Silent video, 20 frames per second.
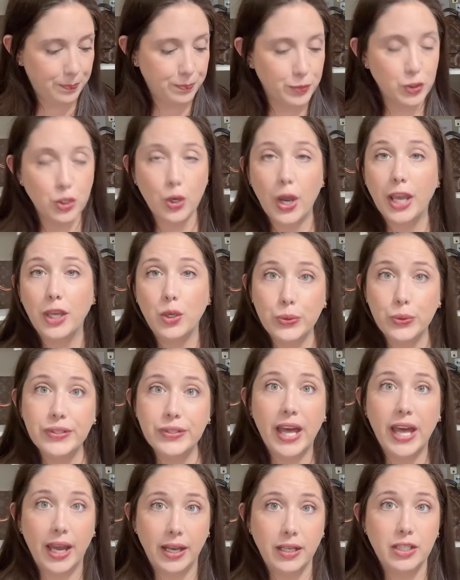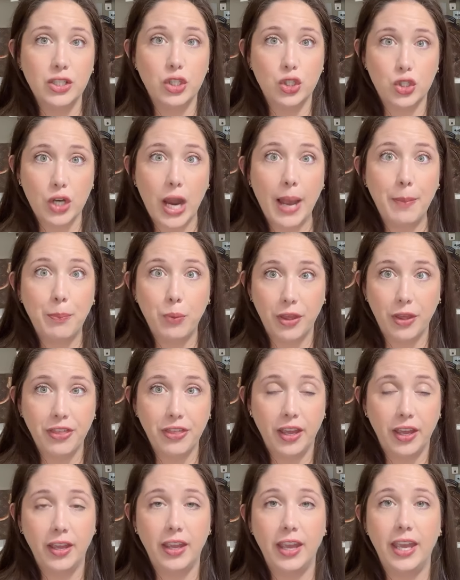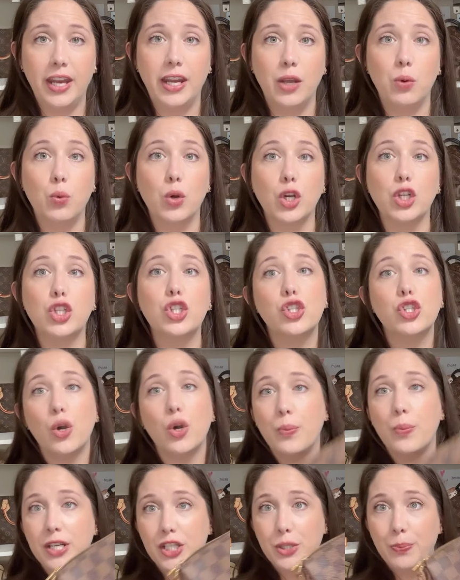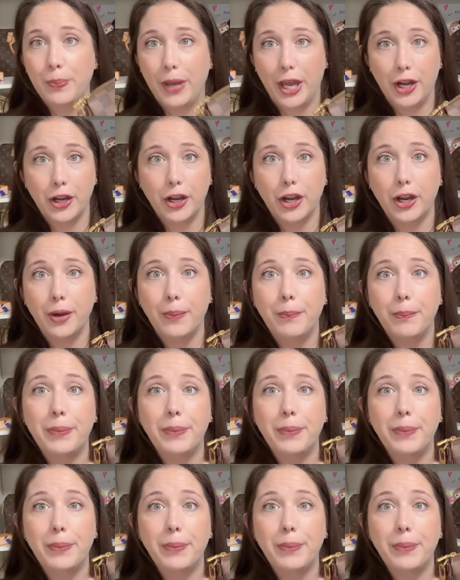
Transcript: So I used that strap with it and it worked so much better.